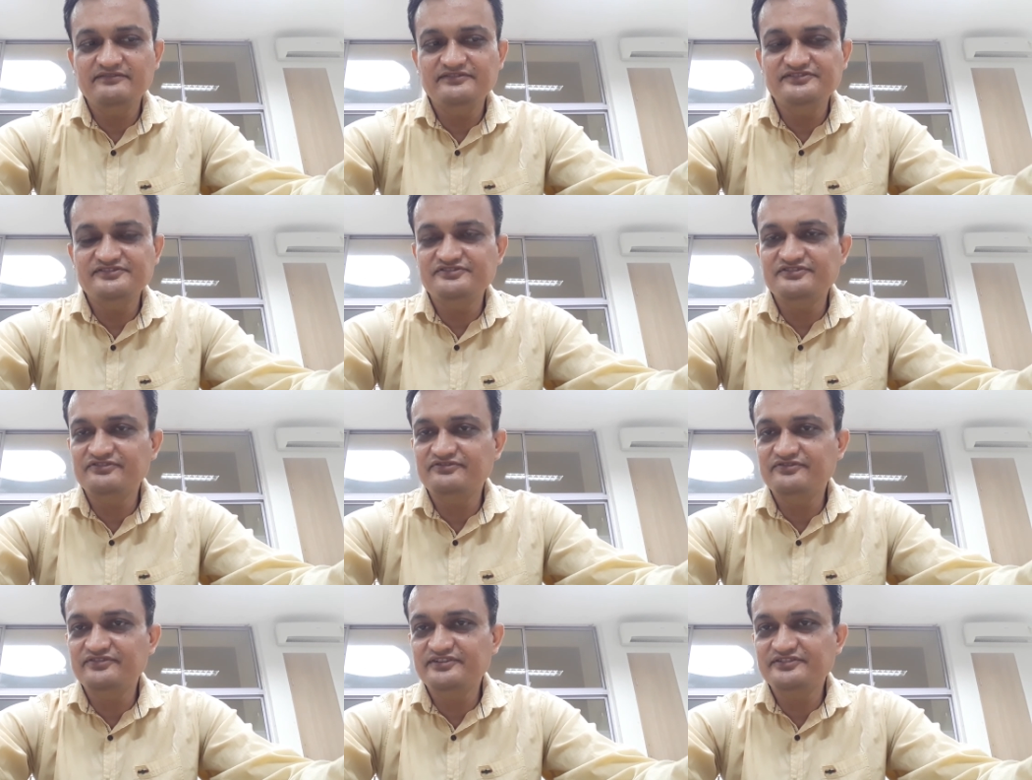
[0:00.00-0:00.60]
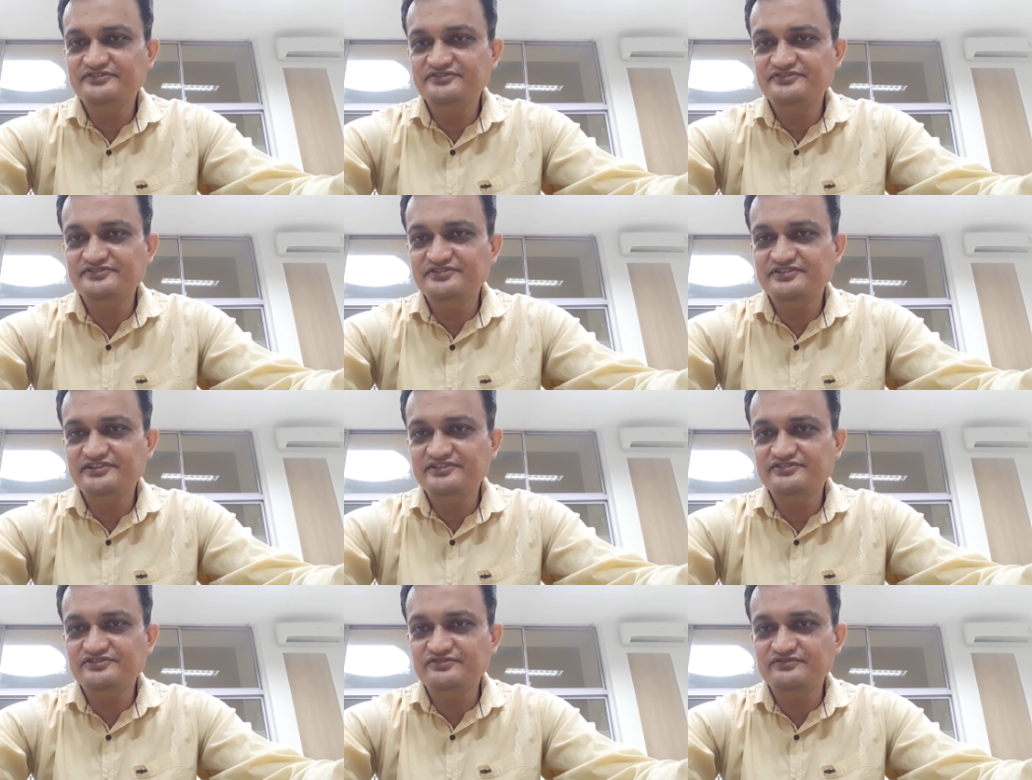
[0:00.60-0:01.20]
which is the first
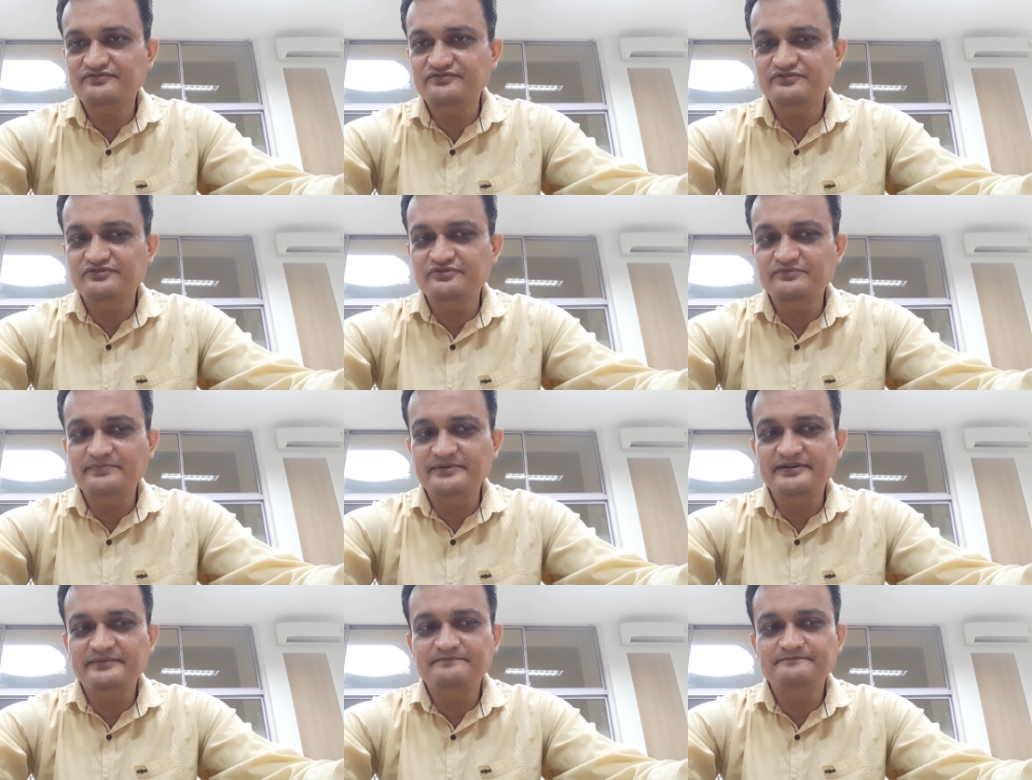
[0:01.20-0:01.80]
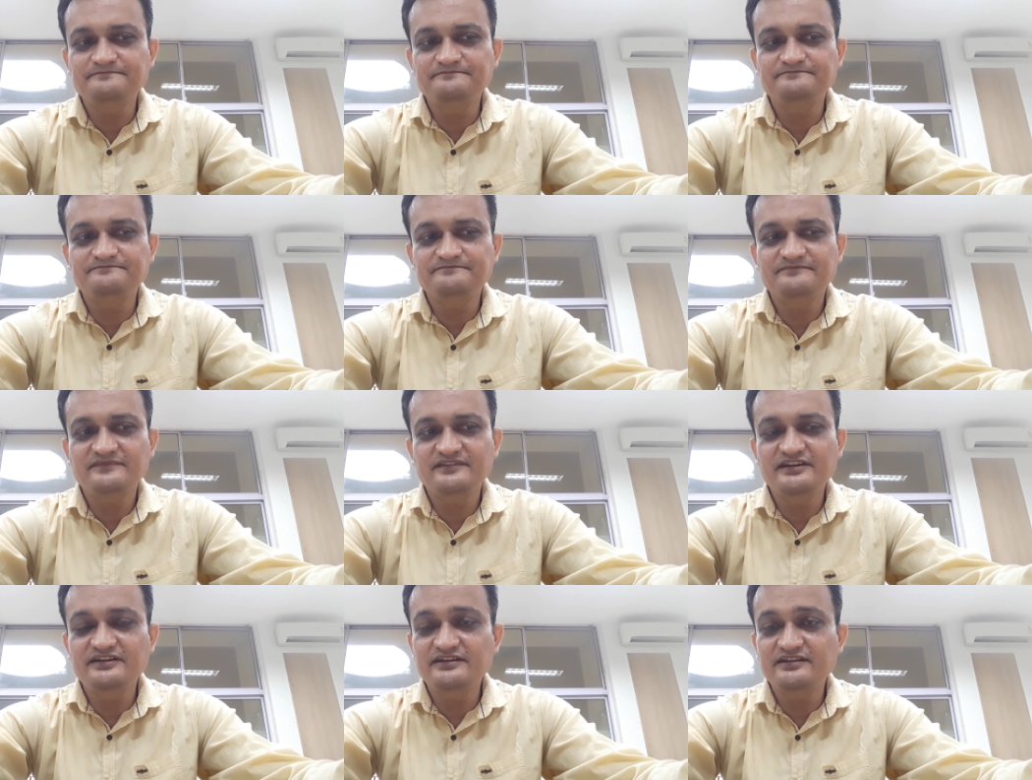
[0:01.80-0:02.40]
stage of op-amp,
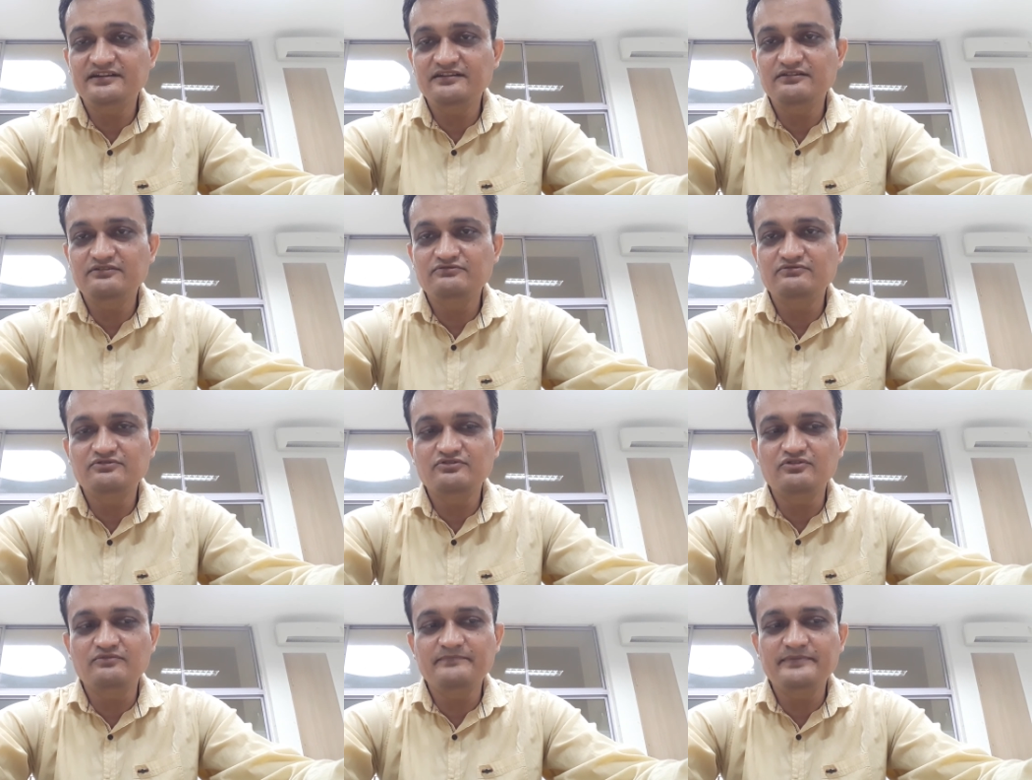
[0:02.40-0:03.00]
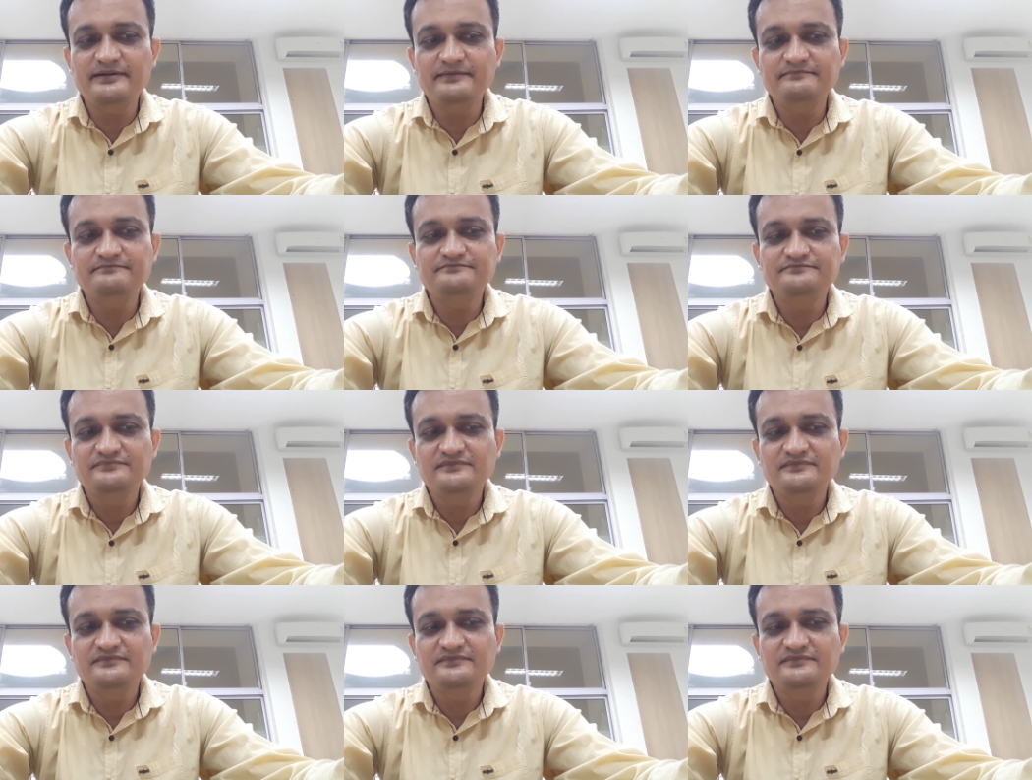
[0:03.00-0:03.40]
internal to the op-amp,